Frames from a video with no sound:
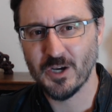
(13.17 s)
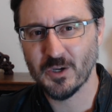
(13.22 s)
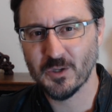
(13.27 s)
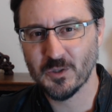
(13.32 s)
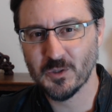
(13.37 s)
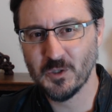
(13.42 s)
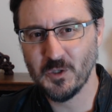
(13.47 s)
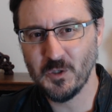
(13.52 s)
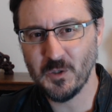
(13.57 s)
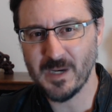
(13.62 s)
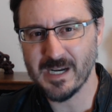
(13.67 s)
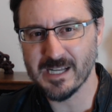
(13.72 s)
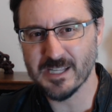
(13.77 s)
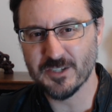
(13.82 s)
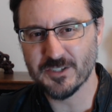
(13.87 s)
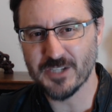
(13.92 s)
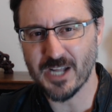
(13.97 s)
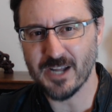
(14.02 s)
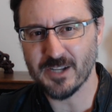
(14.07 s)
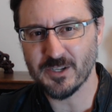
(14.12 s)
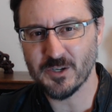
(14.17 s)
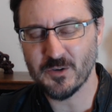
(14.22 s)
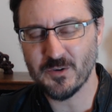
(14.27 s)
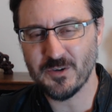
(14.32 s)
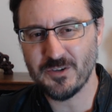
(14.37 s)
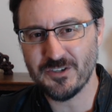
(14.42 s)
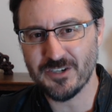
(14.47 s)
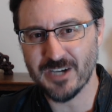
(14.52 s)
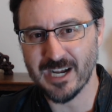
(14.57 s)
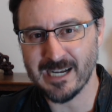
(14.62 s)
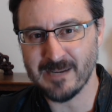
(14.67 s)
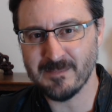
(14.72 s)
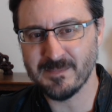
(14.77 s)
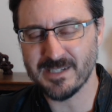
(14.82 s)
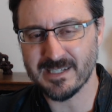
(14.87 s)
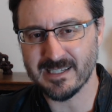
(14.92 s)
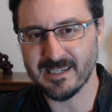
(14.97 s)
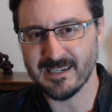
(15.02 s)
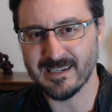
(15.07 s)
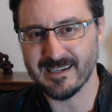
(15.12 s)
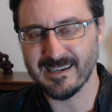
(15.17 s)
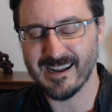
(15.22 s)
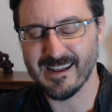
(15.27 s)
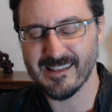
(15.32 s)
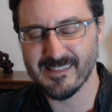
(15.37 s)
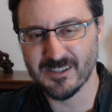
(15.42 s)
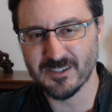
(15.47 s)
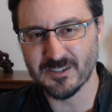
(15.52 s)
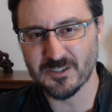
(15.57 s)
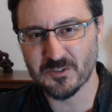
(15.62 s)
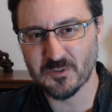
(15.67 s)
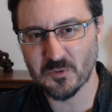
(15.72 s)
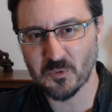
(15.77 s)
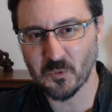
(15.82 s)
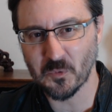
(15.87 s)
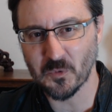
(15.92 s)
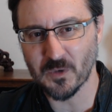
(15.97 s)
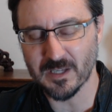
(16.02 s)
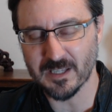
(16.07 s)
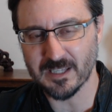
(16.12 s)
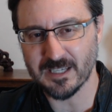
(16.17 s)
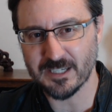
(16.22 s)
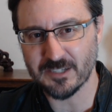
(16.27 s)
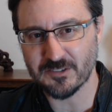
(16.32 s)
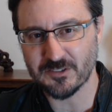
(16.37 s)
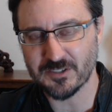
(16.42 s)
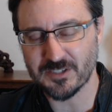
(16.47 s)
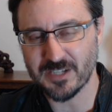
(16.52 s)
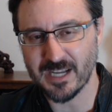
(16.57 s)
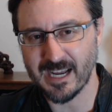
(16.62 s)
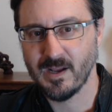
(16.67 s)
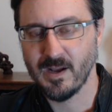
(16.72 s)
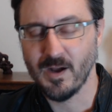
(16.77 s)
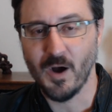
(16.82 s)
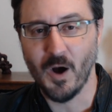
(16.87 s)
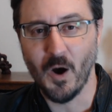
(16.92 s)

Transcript: Lou Elizondo chimes in. This is really interesting.